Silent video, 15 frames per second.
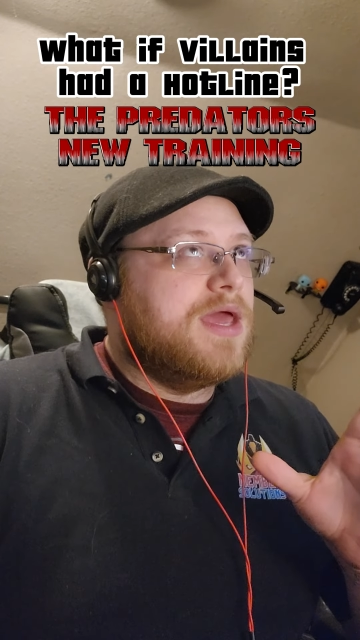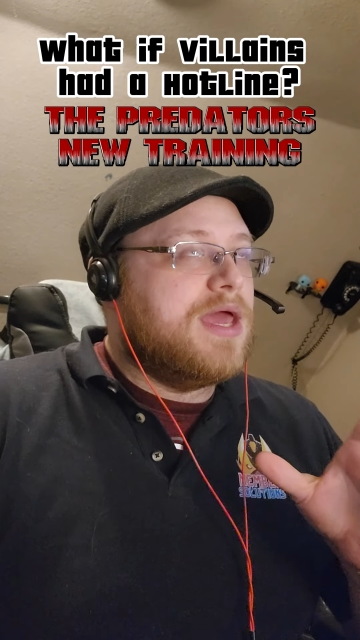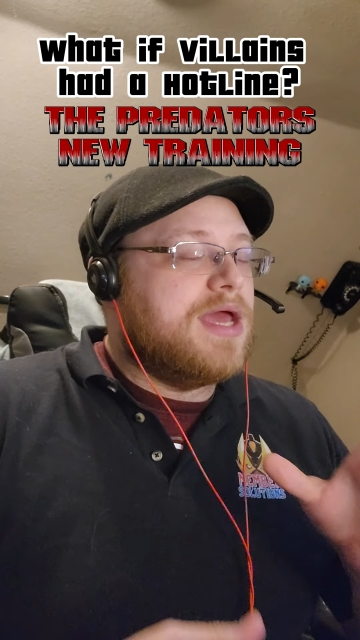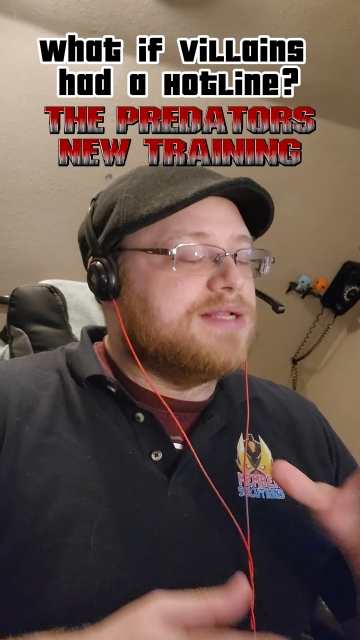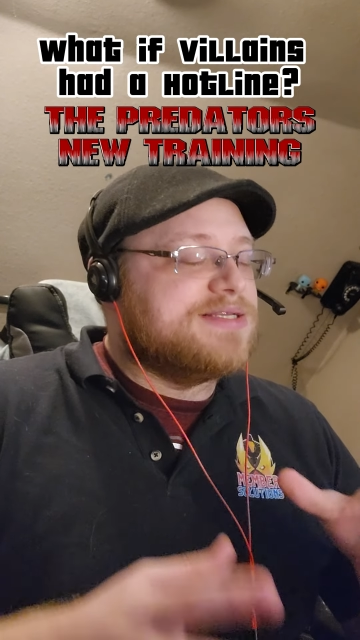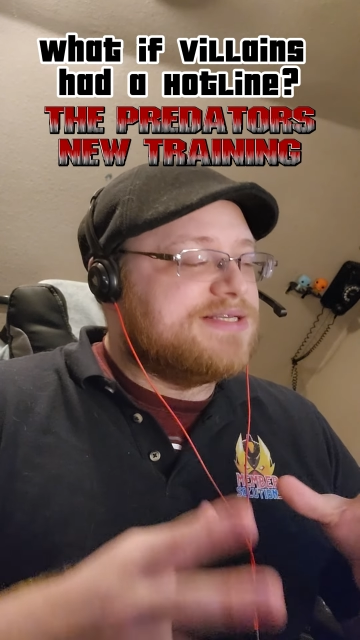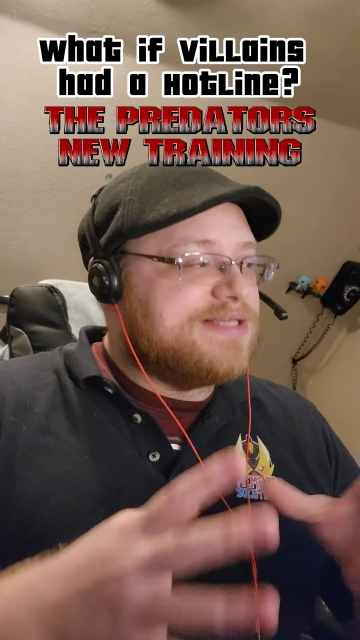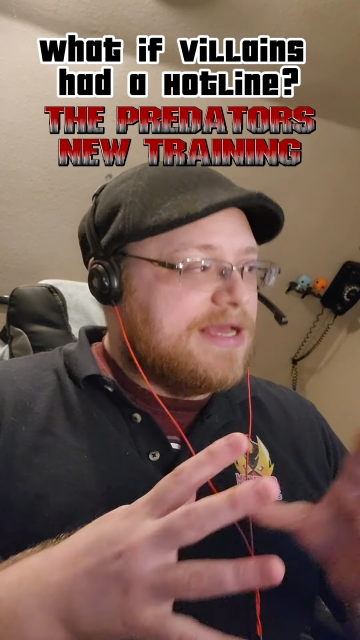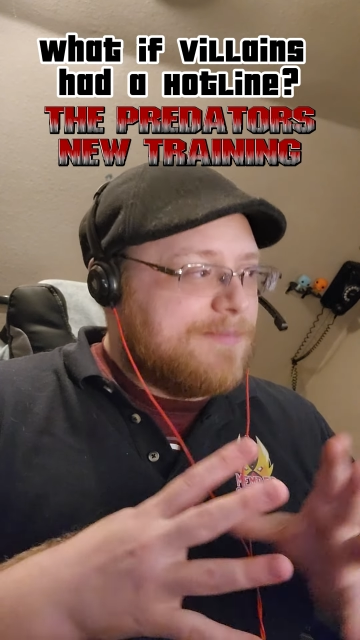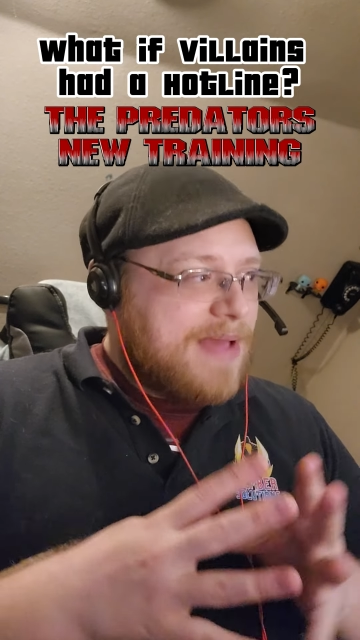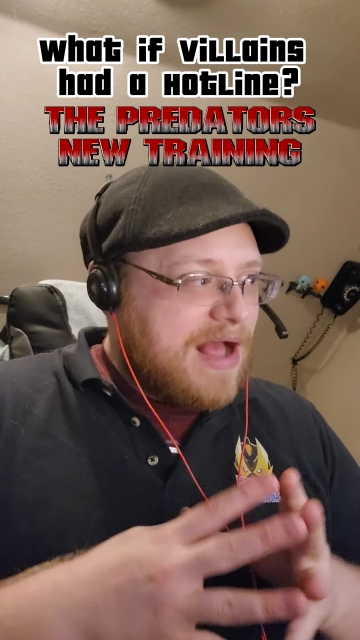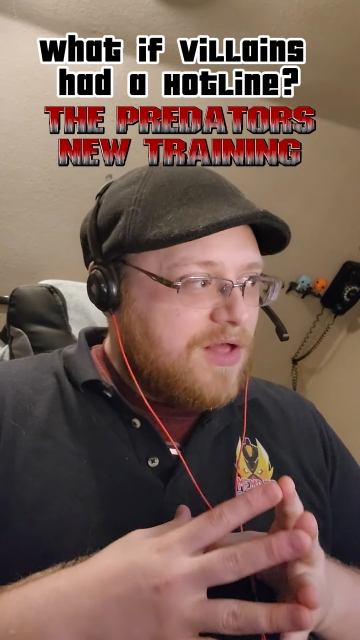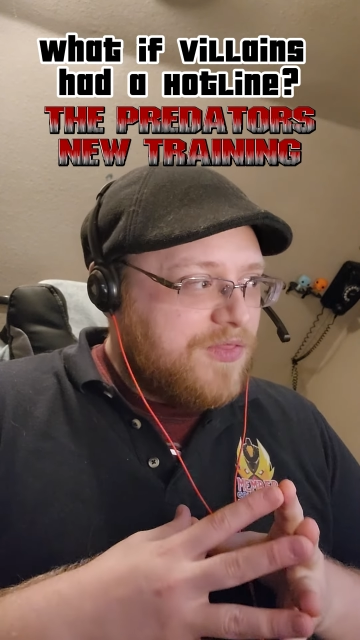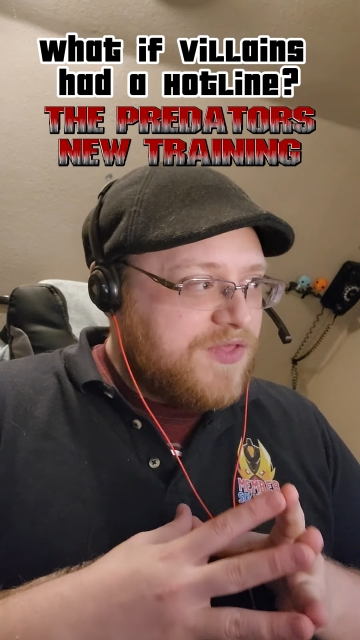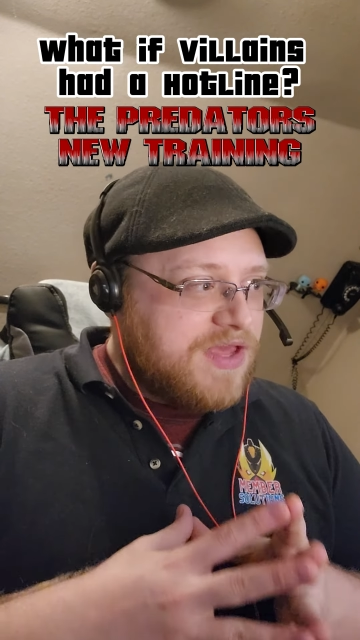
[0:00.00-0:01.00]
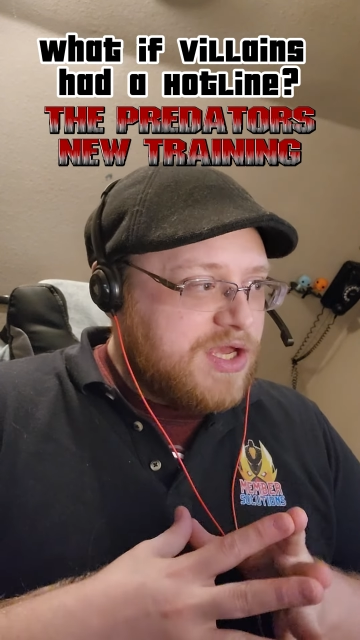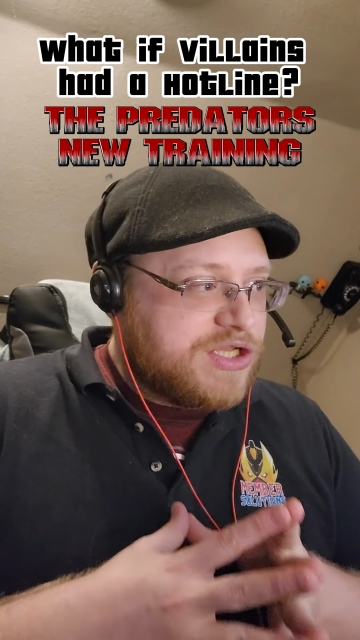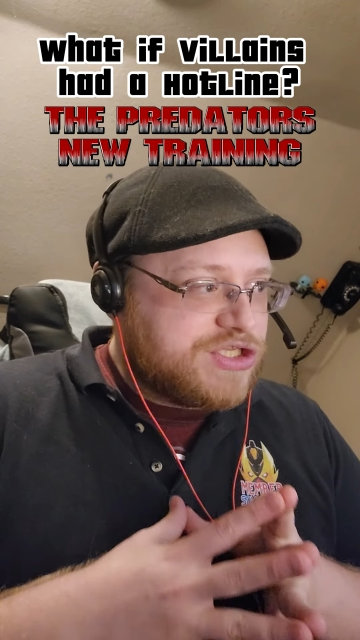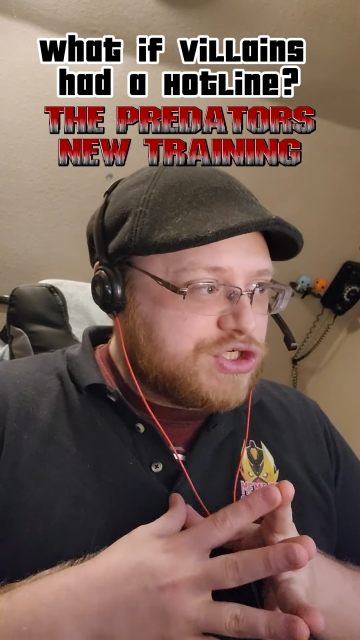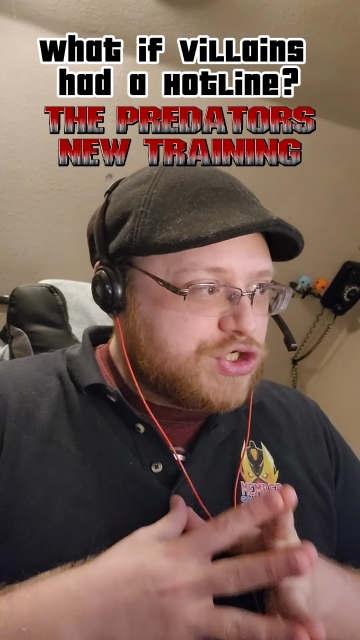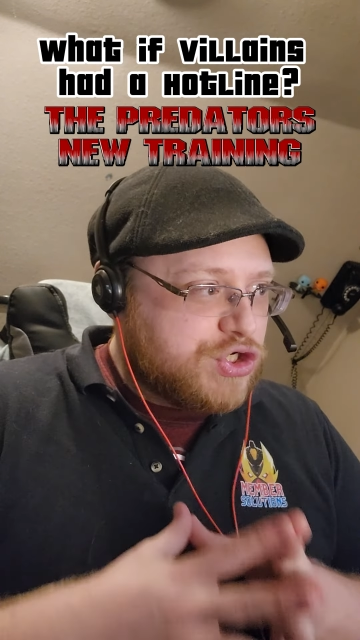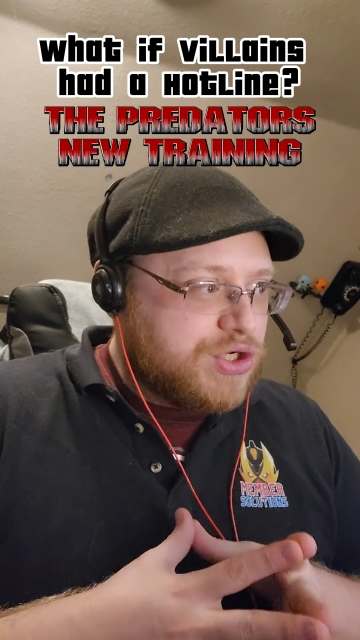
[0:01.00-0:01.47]
and somehow think
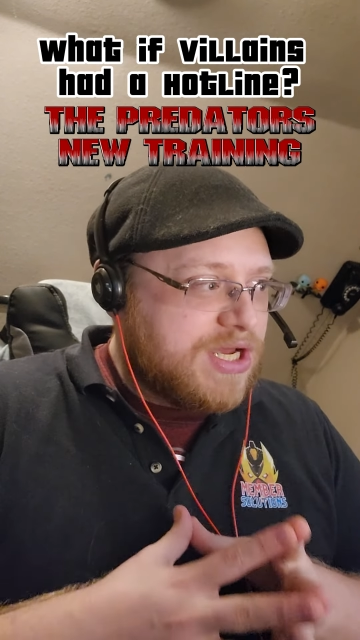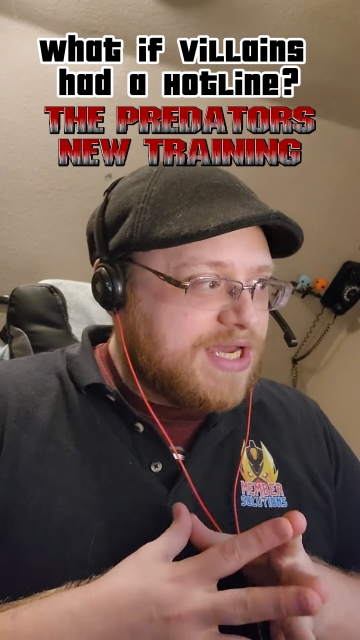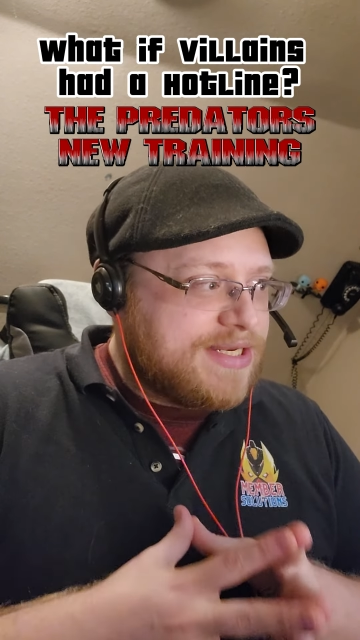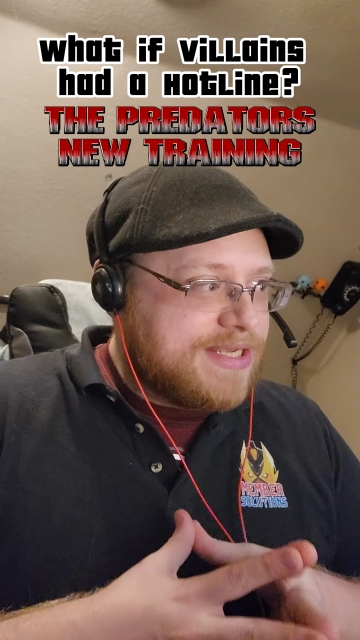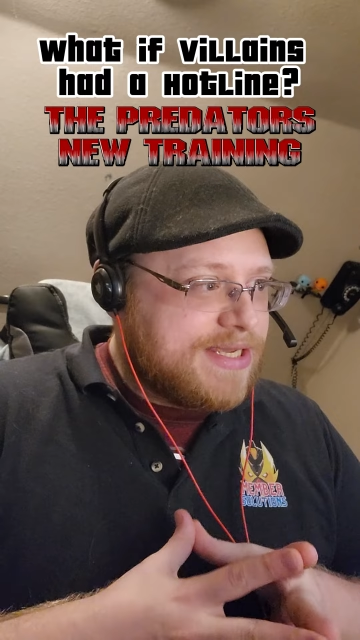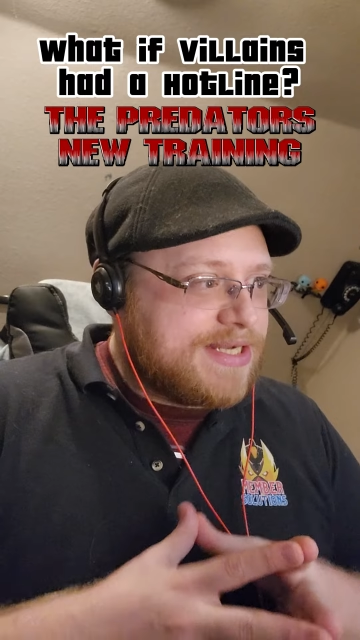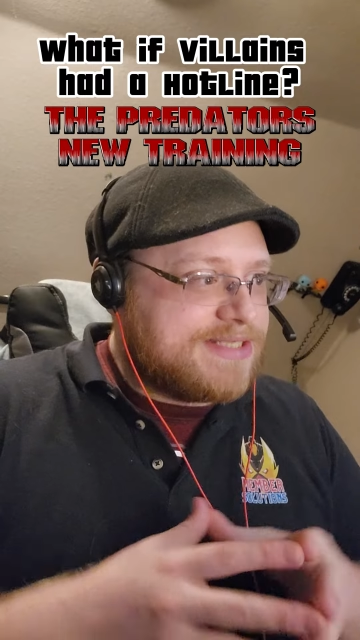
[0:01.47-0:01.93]
it's a good idea